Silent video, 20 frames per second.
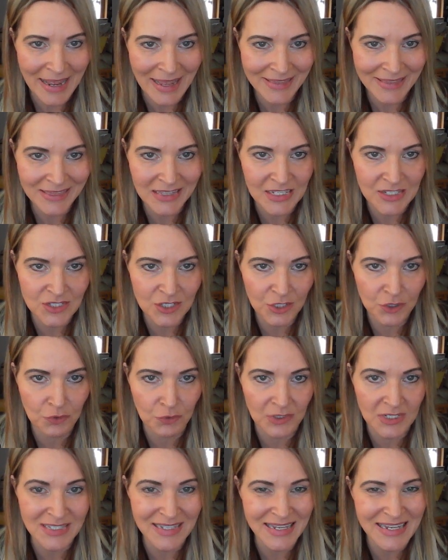at these
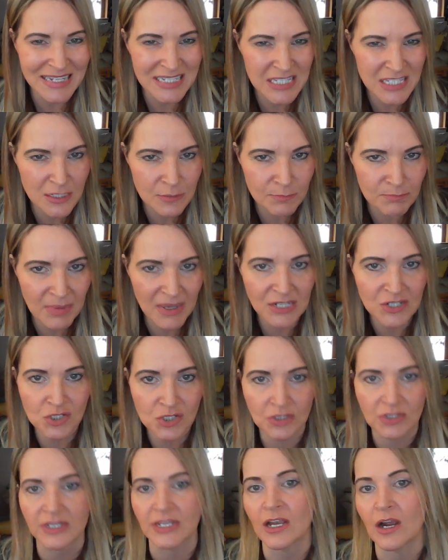degrees,
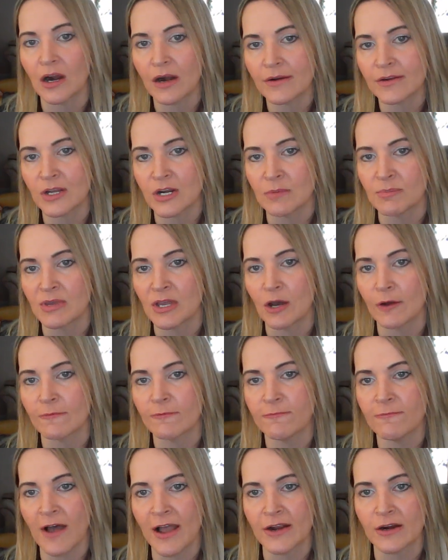especially, are going to be on
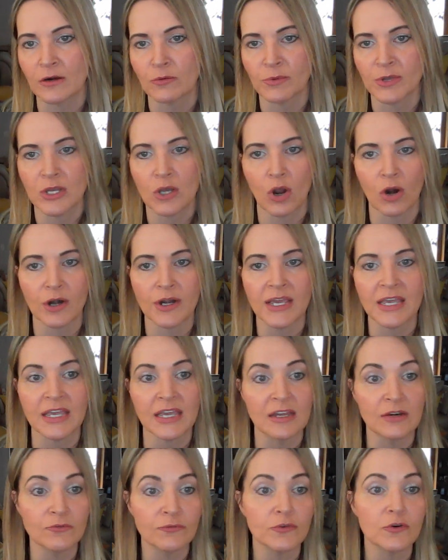fire regarding
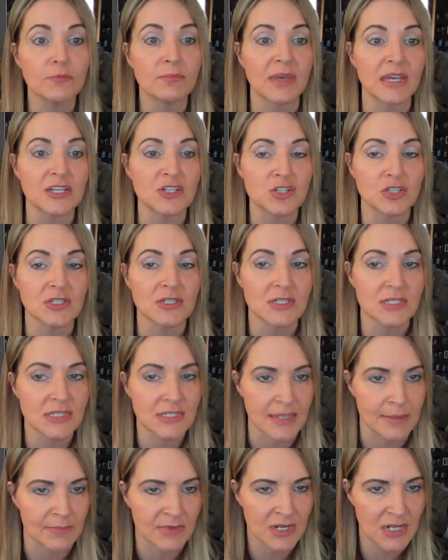information
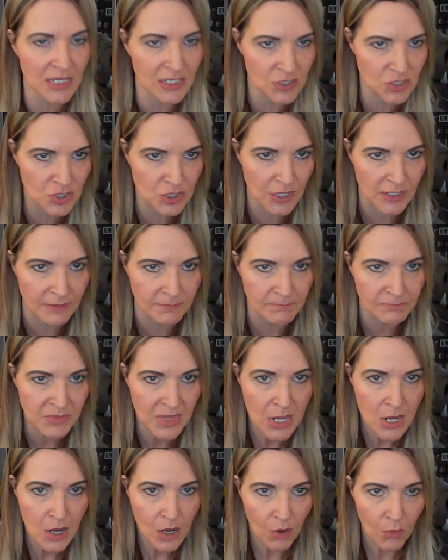dissemination.
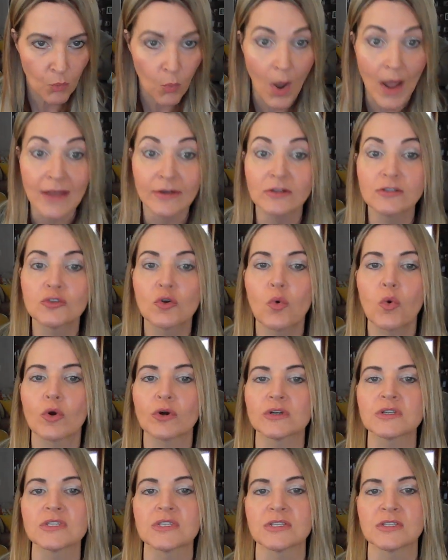Wild
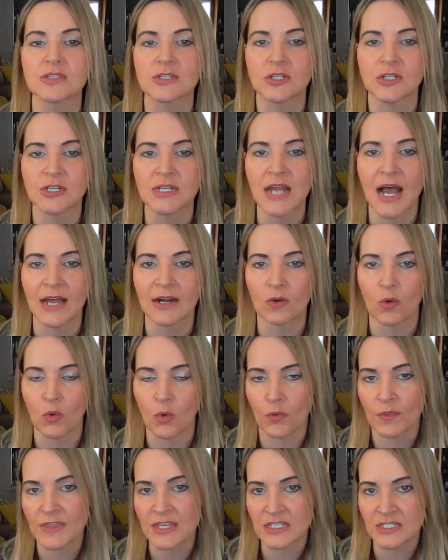horses could not
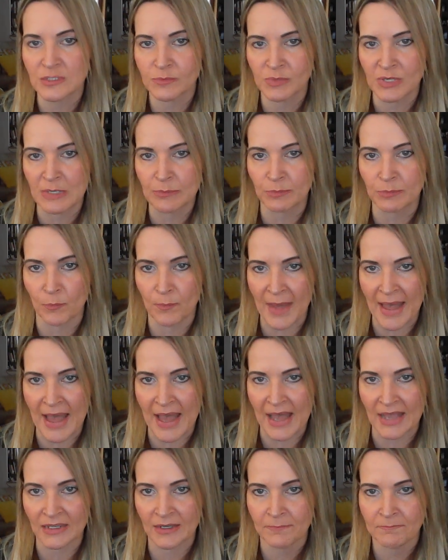hold these people
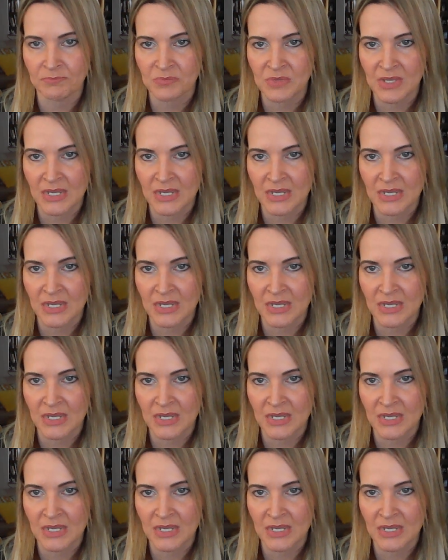back.